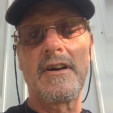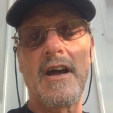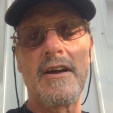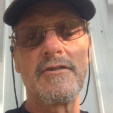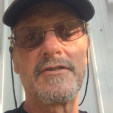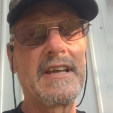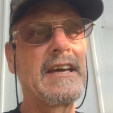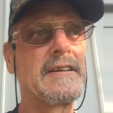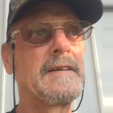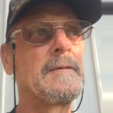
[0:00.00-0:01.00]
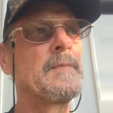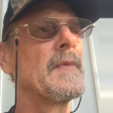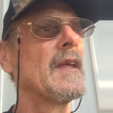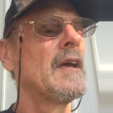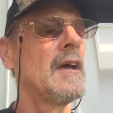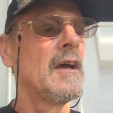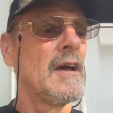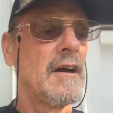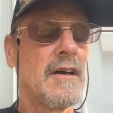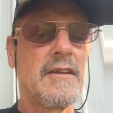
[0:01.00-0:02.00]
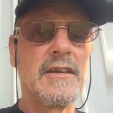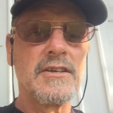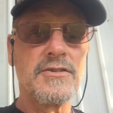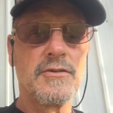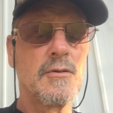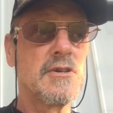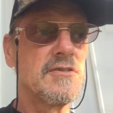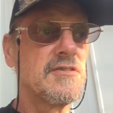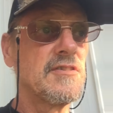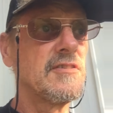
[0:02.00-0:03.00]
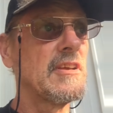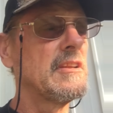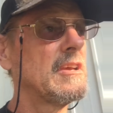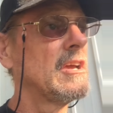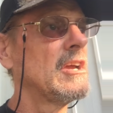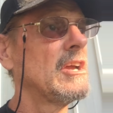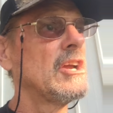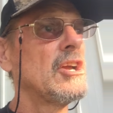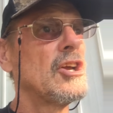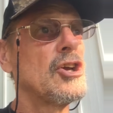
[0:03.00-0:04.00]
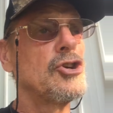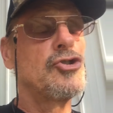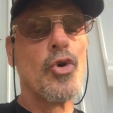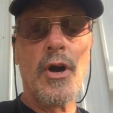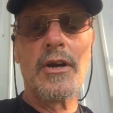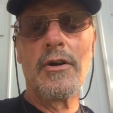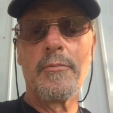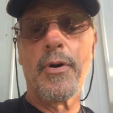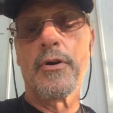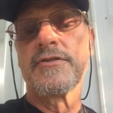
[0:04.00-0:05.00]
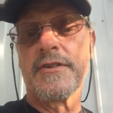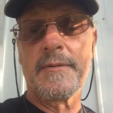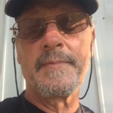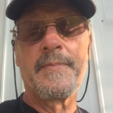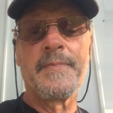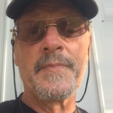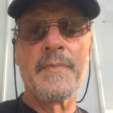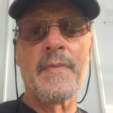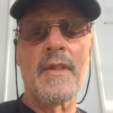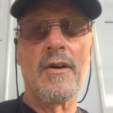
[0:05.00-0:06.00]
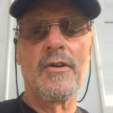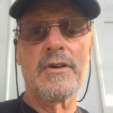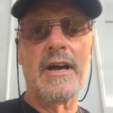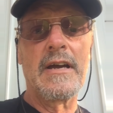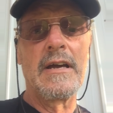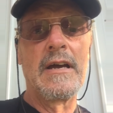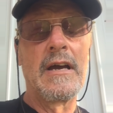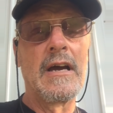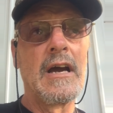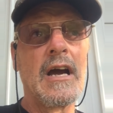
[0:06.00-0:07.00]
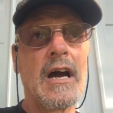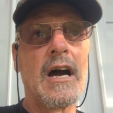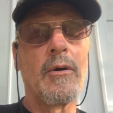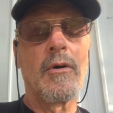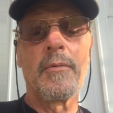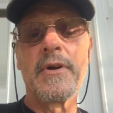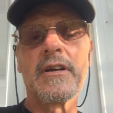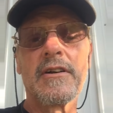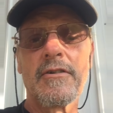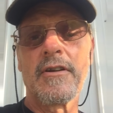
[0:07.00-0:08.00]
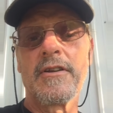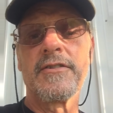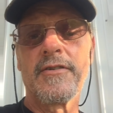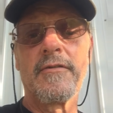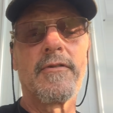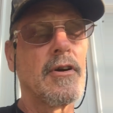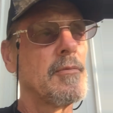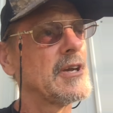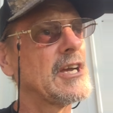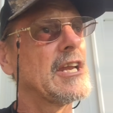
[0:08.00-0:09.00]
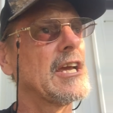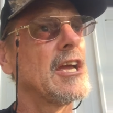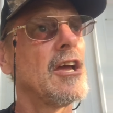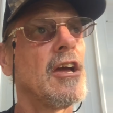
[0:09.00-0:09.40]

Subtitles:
I understand it. The issue is that you're a good person, okay? I want to be clear on this at the very beginning.